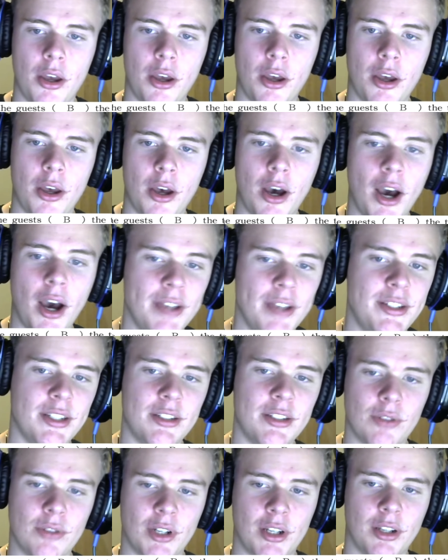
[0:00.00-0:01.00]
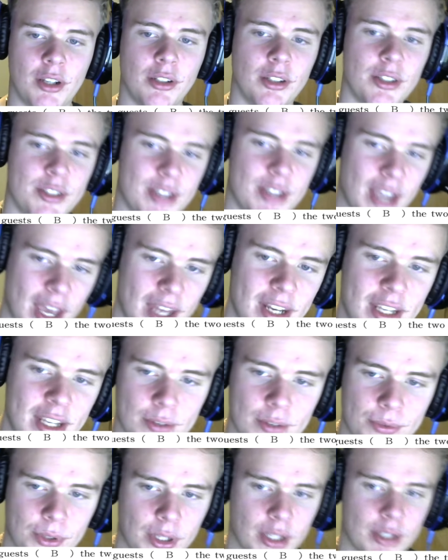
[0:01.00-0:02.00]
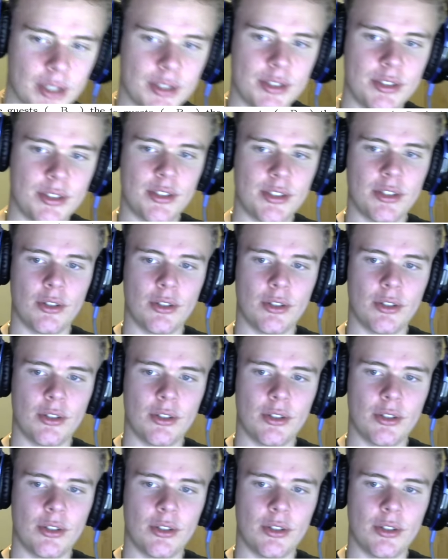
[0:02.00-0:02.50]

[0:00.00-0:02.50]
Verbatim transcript: I didn't recognize any of the guests